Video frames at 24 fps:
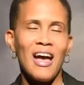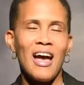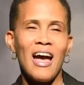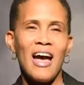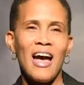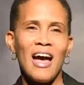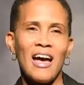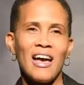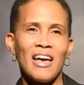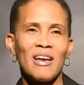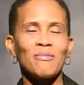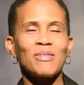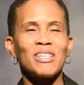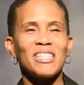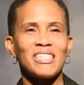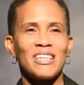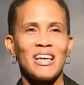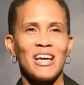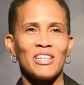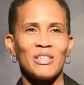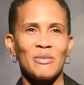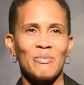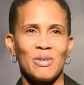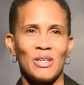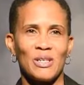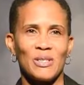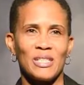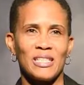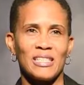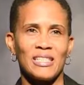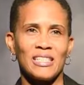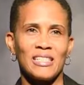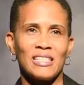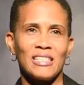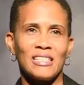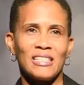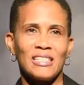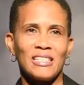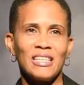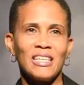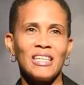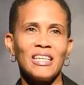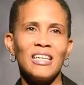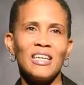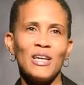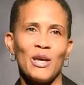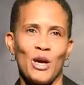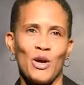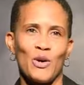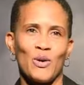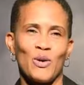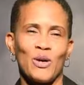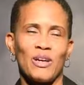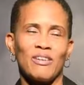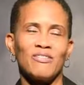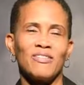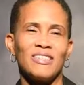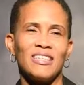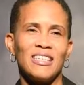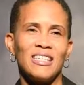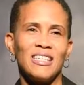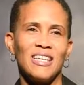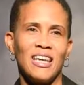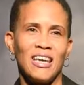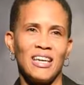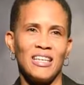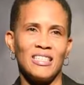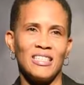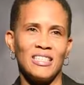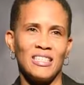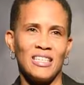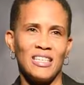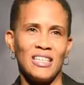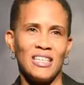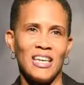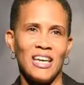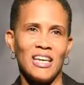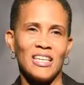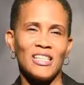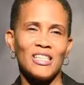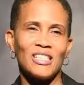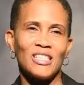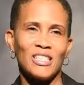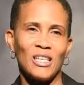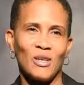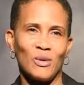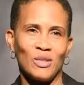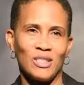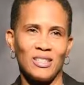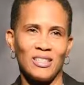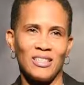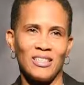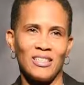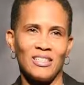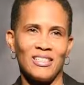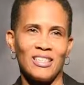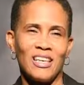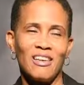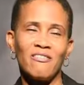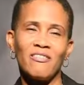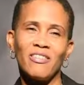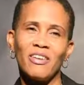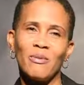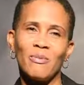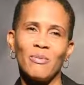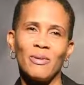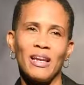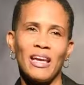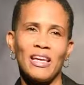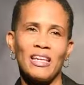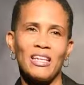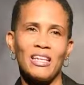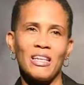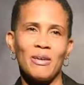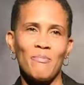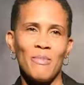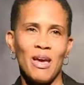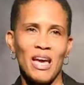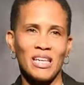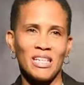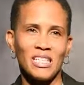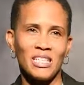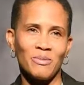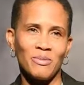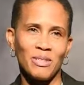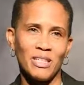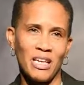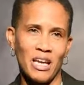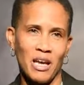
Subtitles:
Hi, I'm LaTanya Mosley, CEO of DKD and Associates, Event Planning and Management